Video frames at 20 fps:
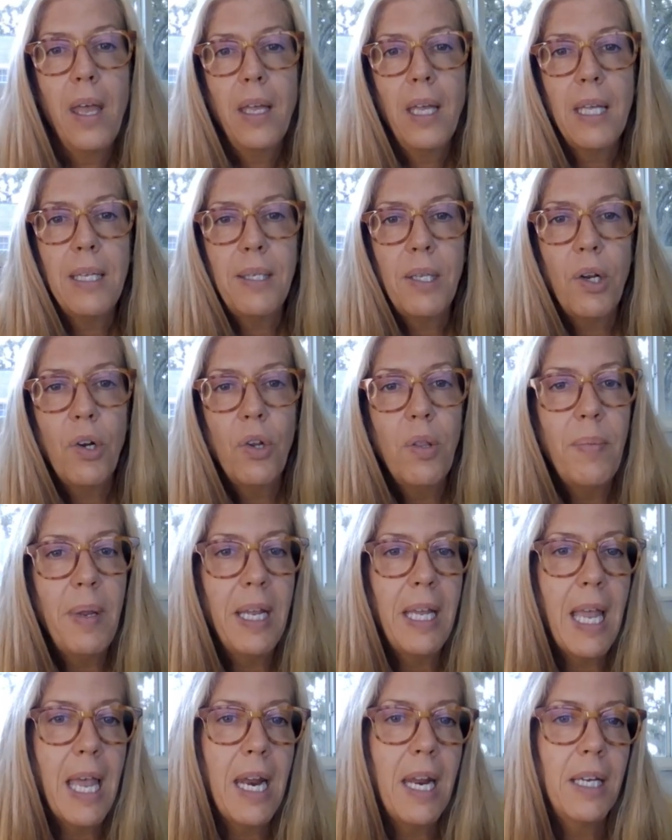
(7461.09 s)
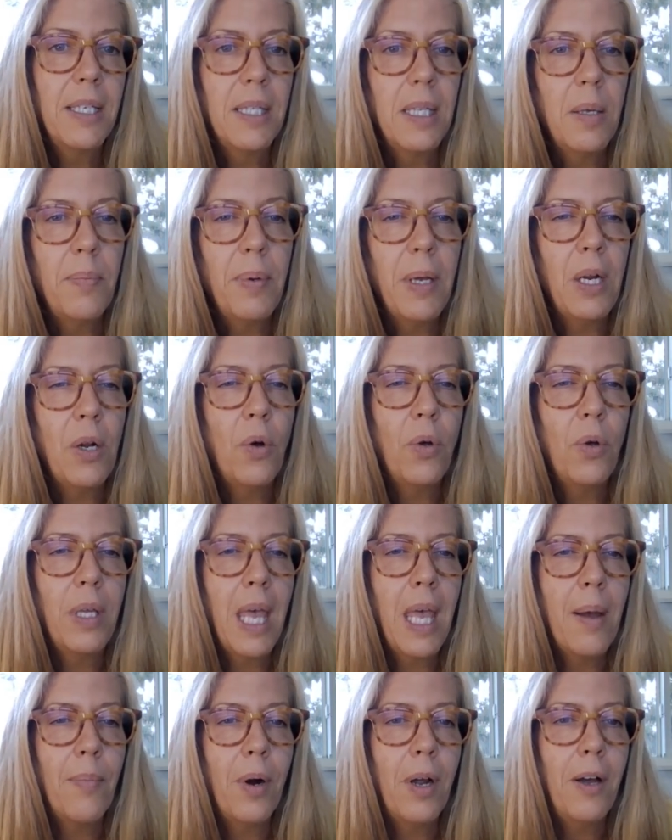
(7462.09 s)
Consider the mechanics of the pinhole
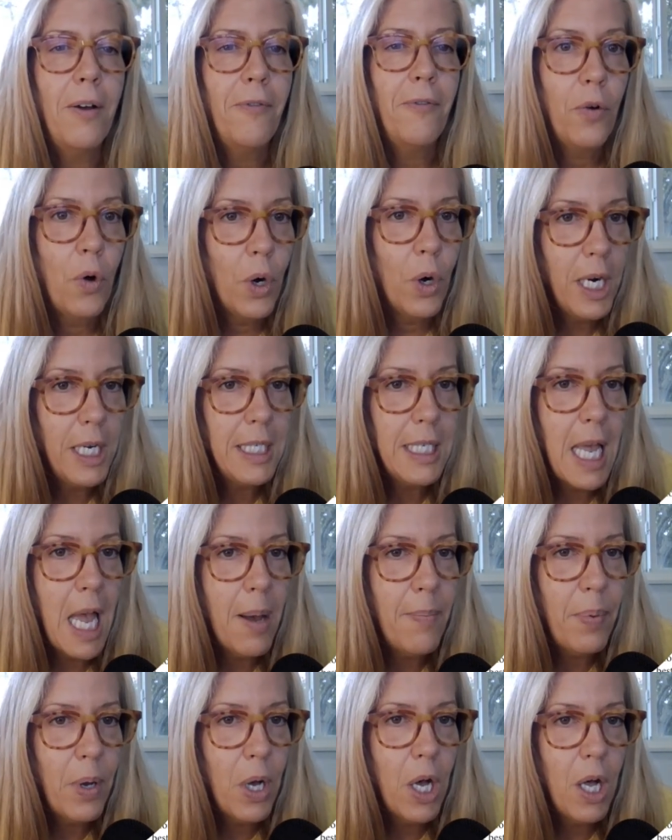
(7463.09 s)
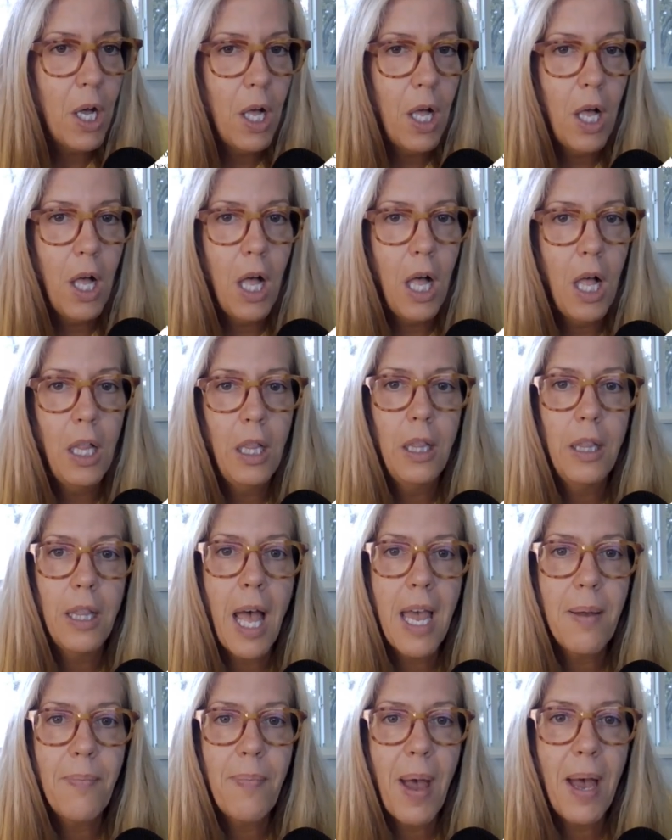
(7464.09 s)
camera. For example,
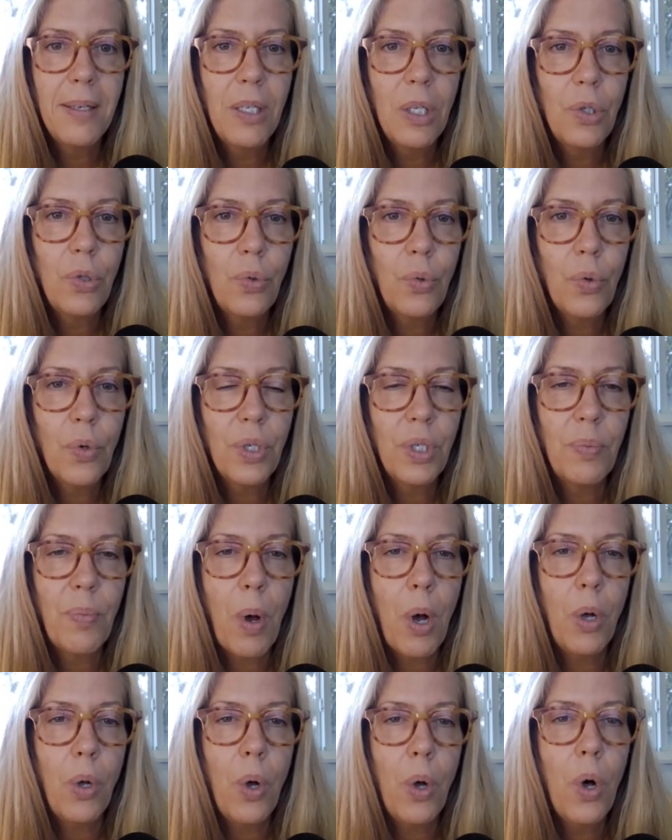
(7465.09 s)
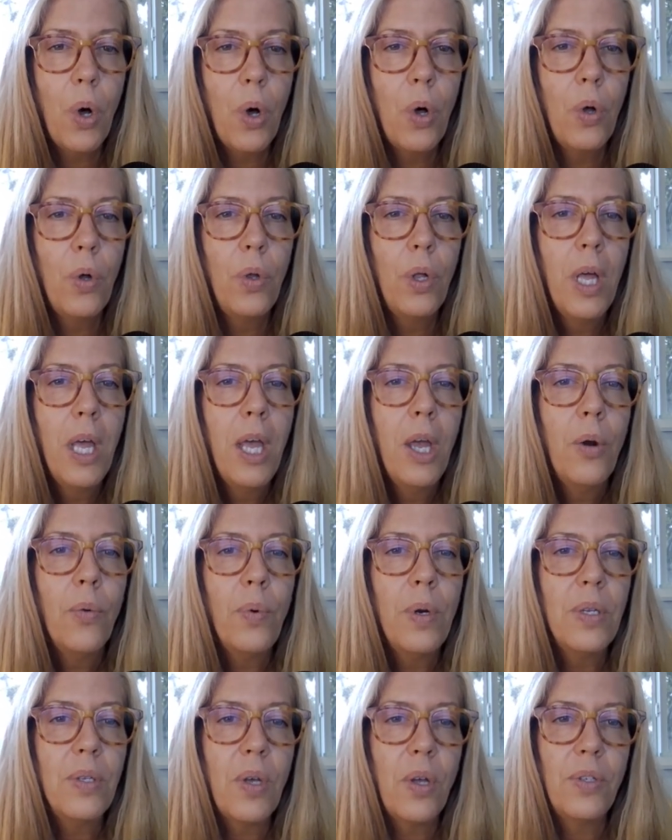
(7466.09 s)
light passes through a small hole,
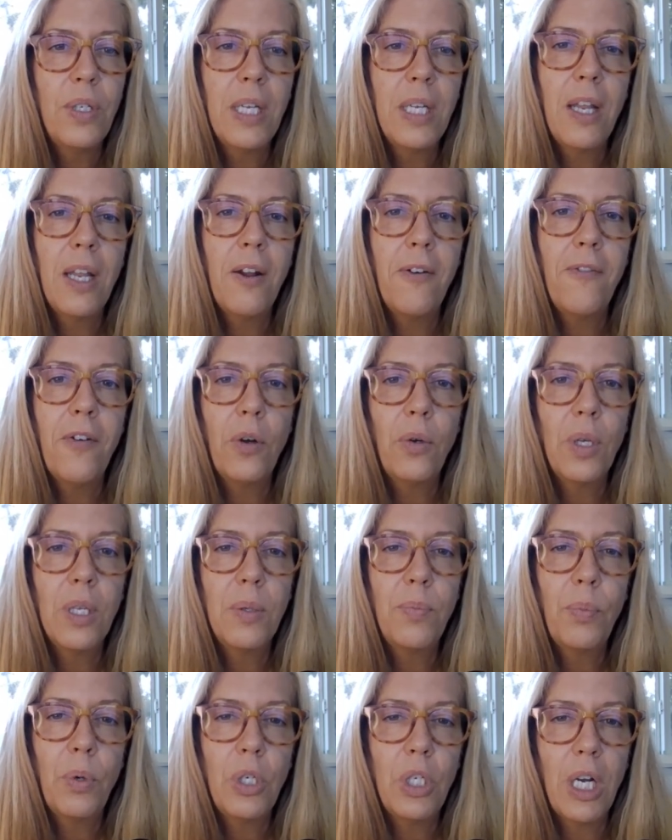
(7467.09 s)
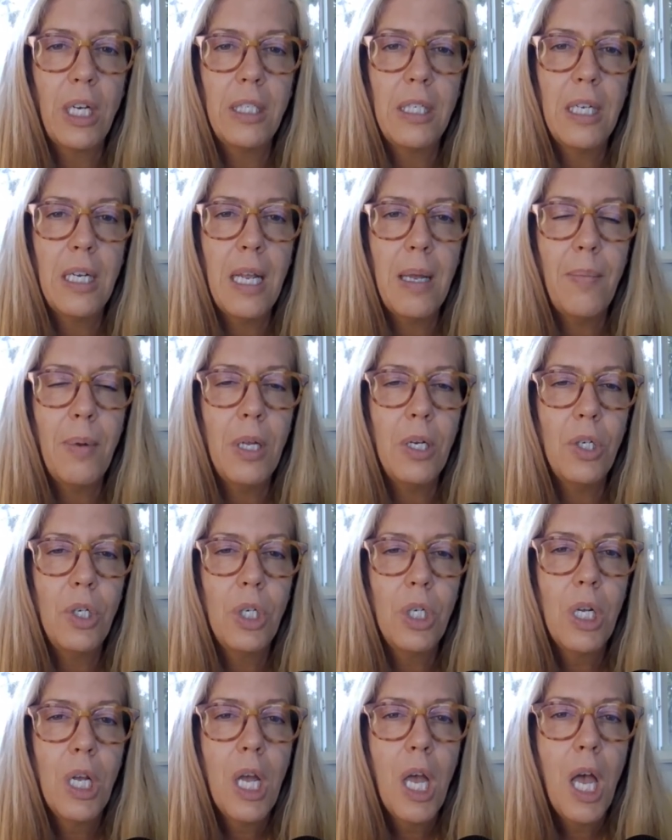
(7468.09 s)
resulting in a focused projected
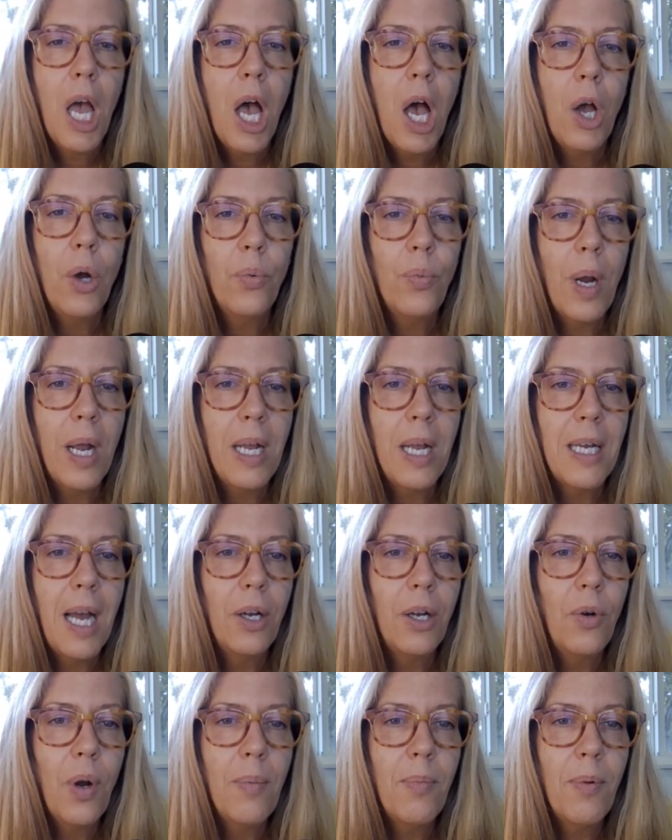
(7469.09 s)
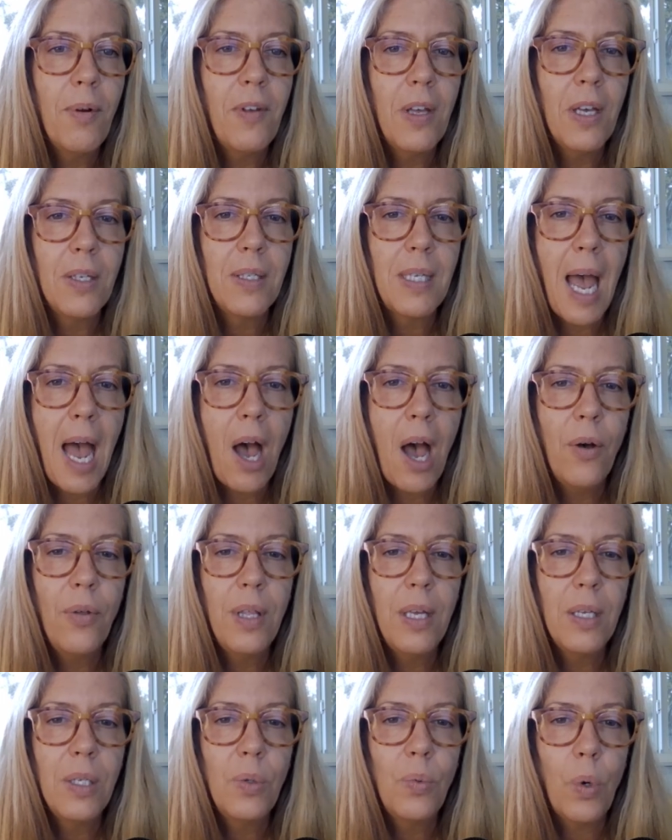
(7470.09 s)
image. A ray diagram reveals how
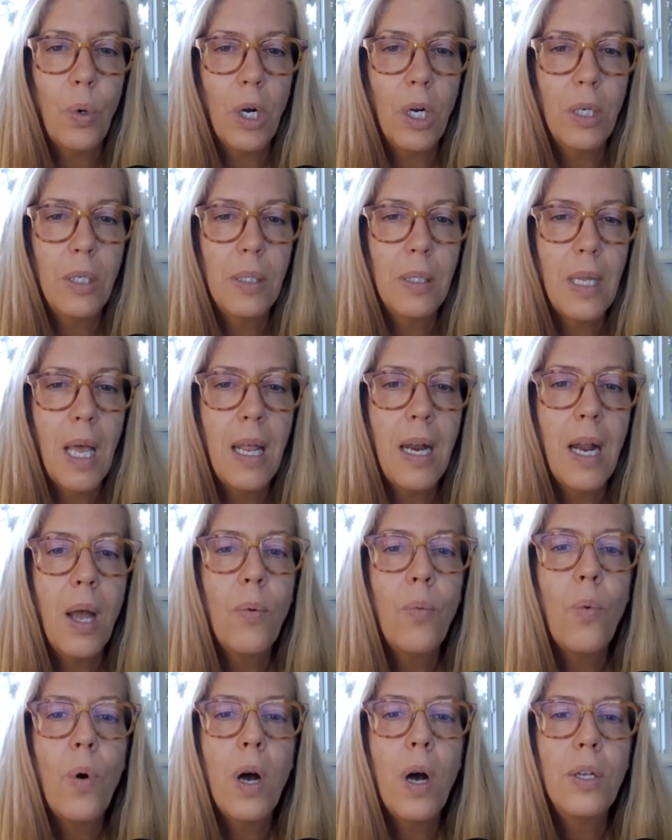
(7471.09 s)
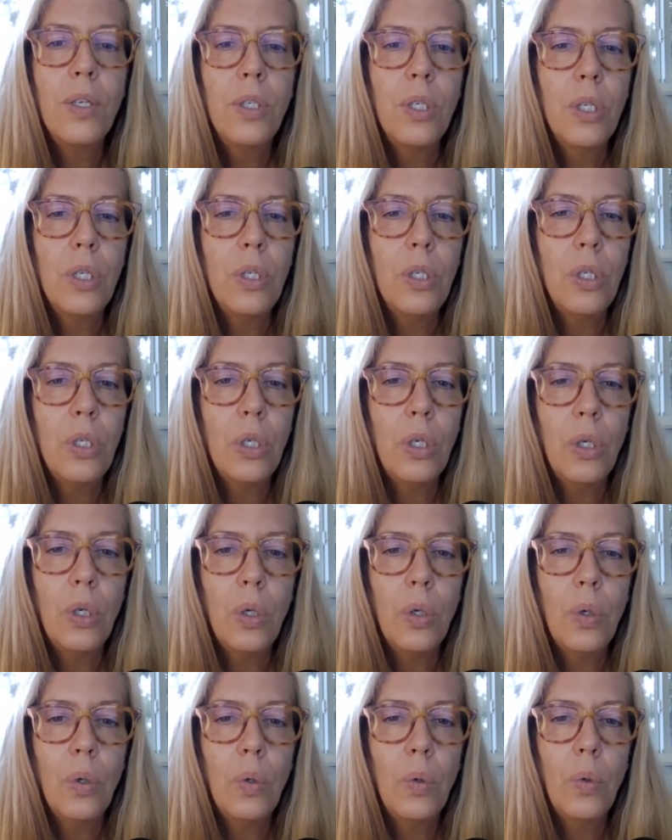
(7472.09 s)
this works. And I want to
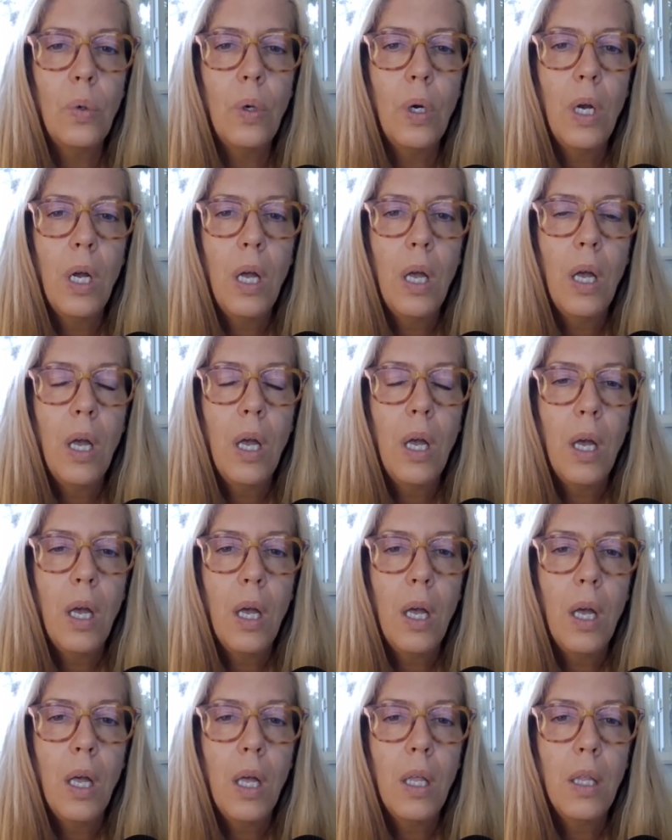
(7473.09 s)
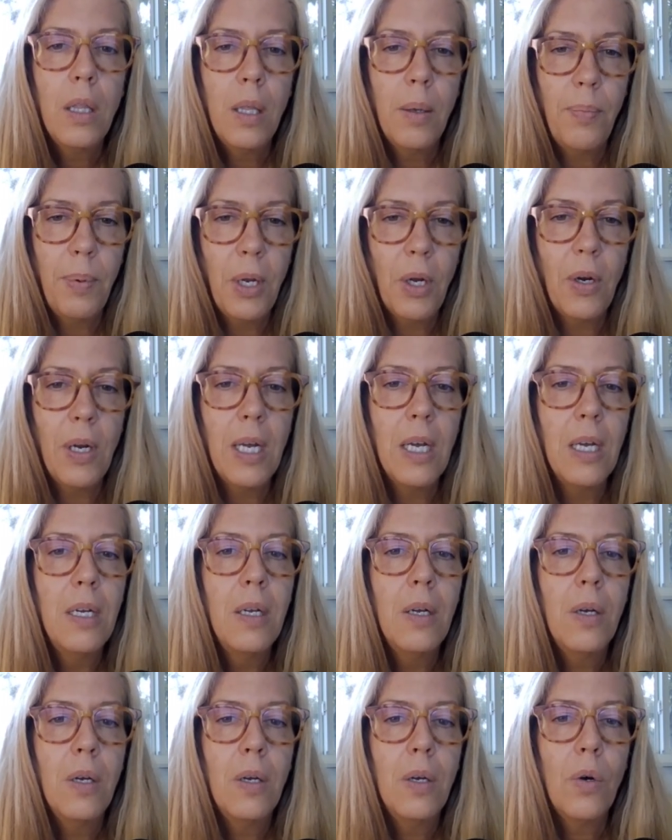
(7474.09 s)
do the period
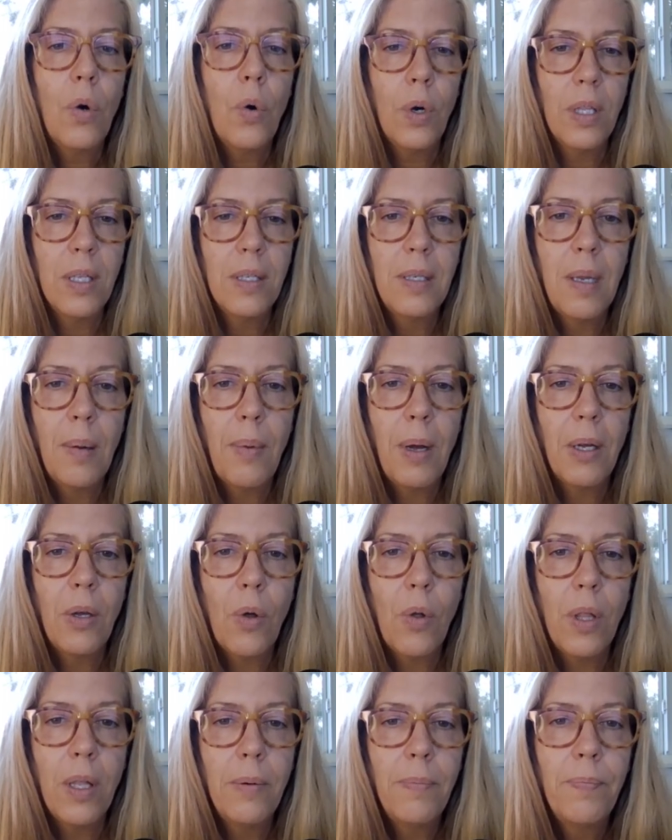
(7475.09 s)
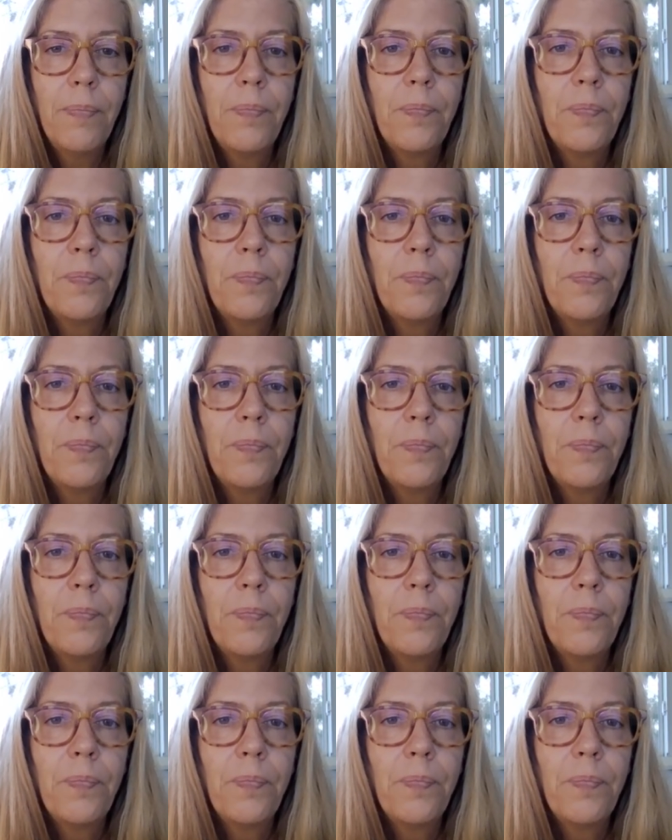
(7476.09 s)
or the semicolon.